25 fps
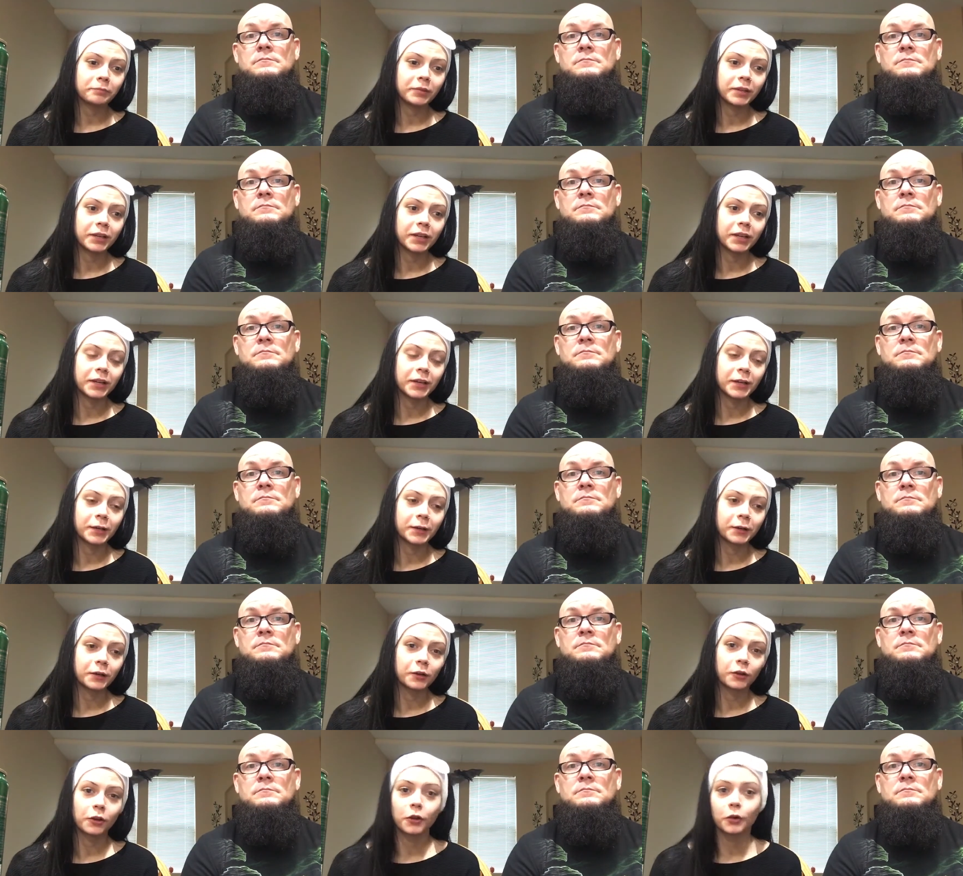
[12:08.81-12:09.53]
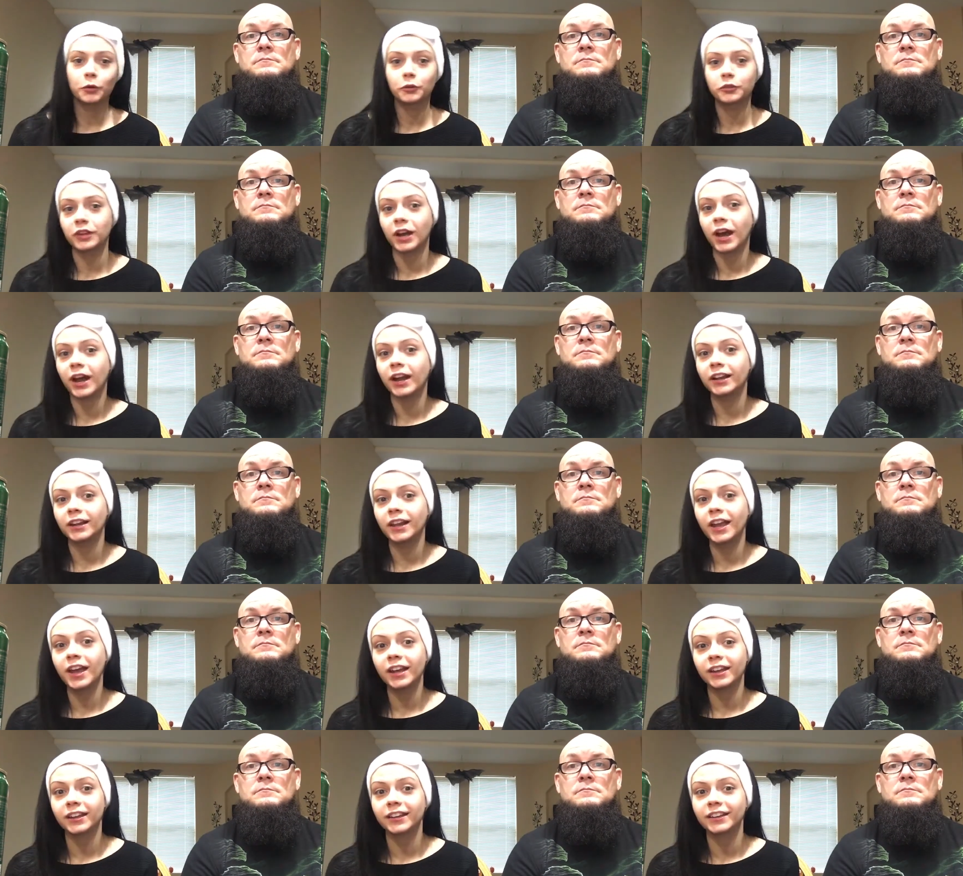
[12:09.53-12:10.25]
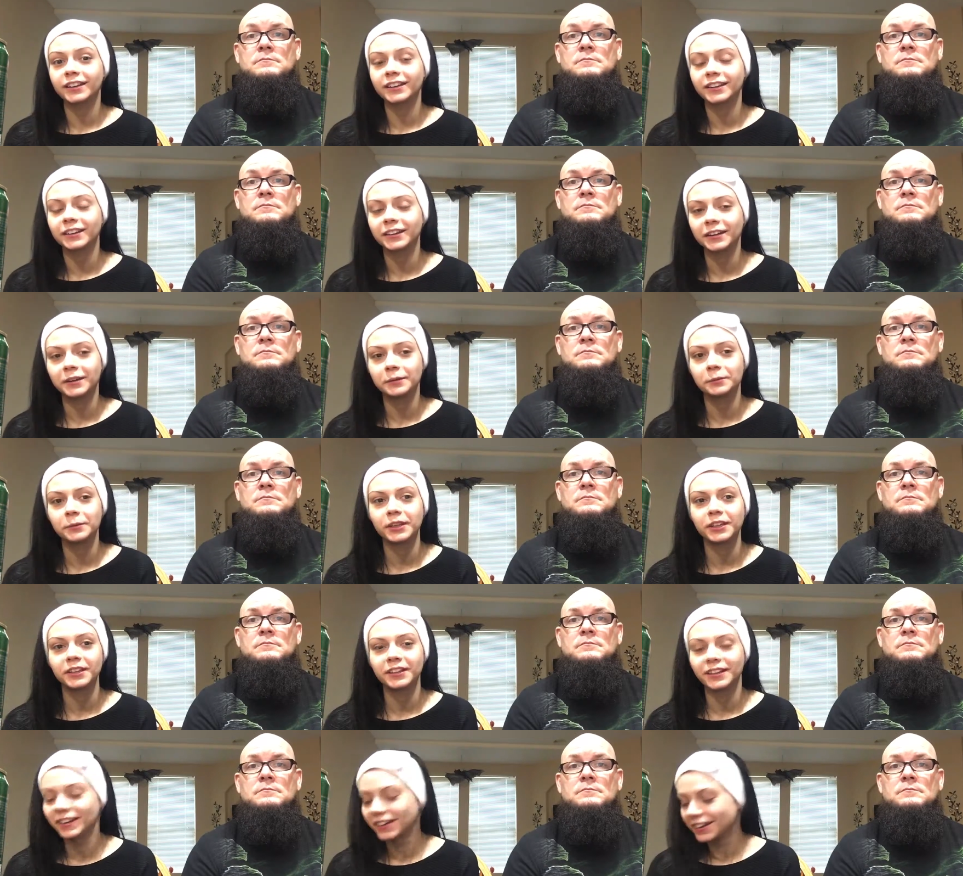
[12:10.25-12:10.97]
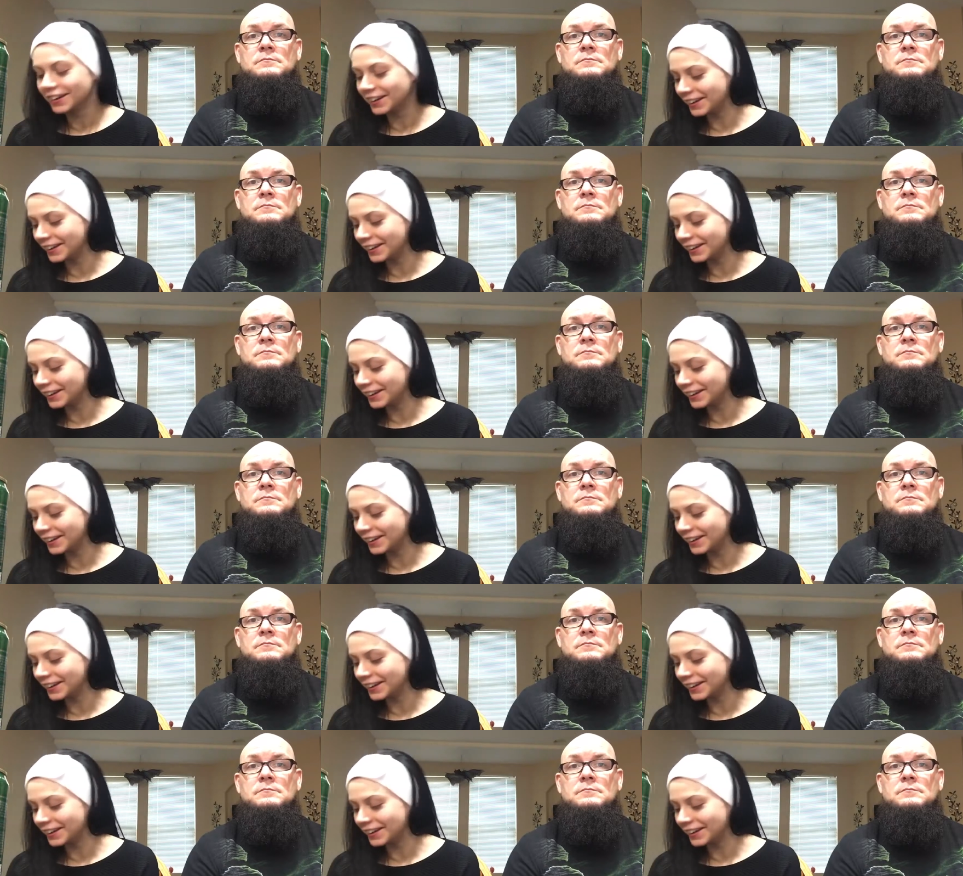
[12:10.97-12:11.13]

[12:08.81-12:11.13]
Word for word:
Speaker 1: uh, clothes I like. I mean,